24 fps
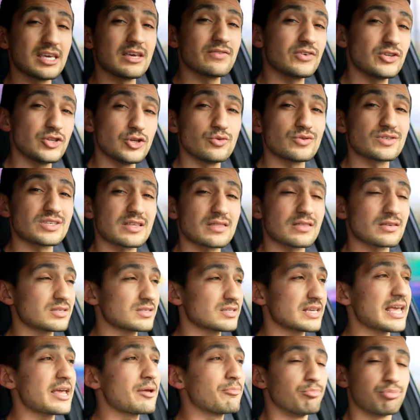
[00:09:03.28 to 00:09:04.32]
even using the
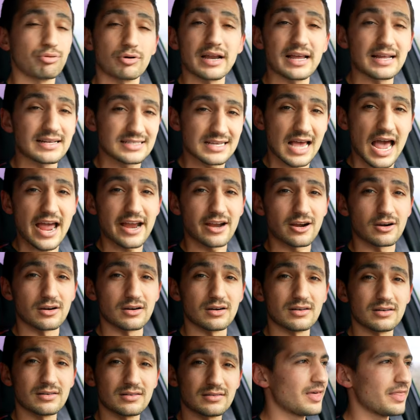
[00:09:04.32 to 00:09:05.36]
same brand tire.
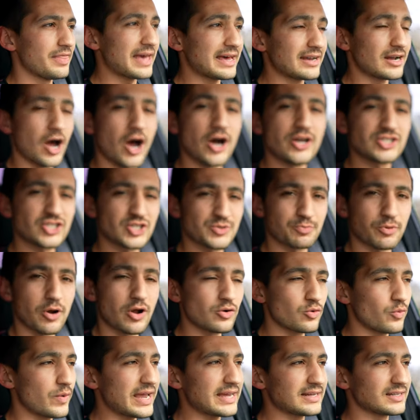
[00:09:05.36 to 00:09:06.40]
That
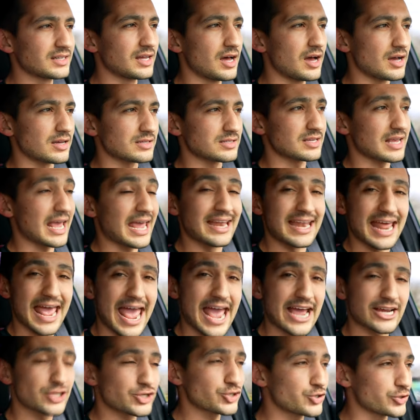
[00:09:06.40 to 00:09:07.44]
unsprung weight loss and
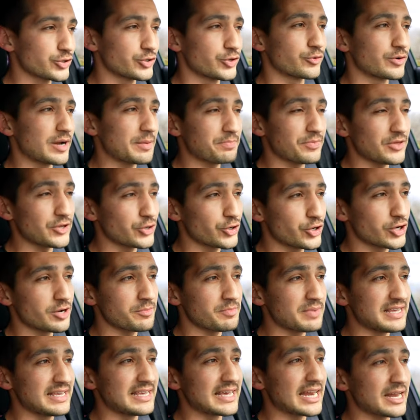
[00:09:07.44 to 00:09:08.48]
extra grip that you're going to
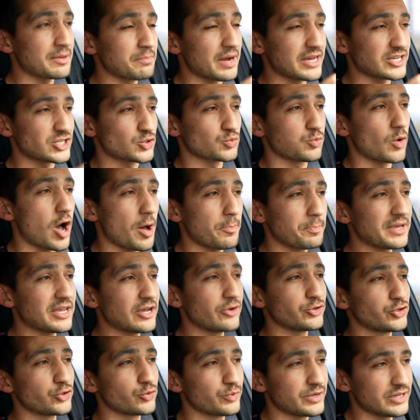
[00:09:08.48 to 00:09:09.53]
be getting by swapping
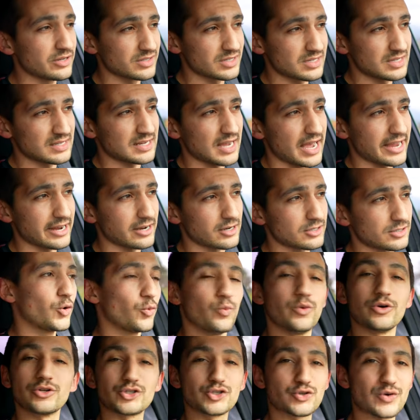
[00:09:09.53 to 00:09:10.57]
out your wheels and tires
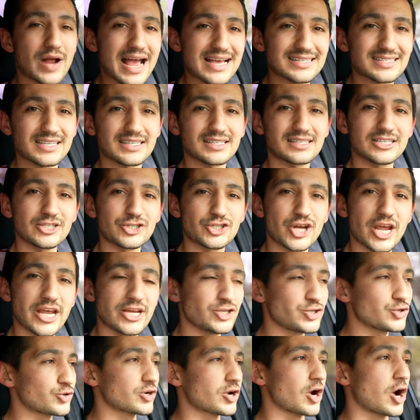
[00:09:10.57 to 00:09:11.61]
will drastically
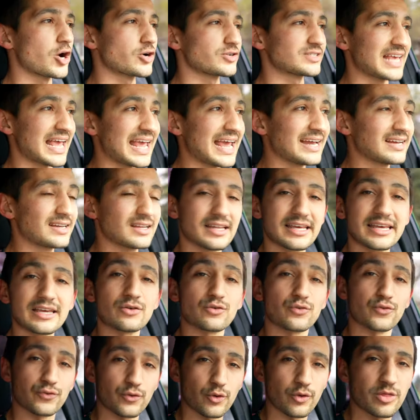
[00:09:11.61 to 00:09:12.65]
change your car's handling
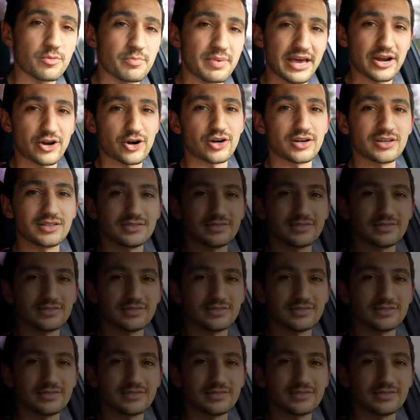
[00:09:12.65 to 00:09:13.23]
for the better.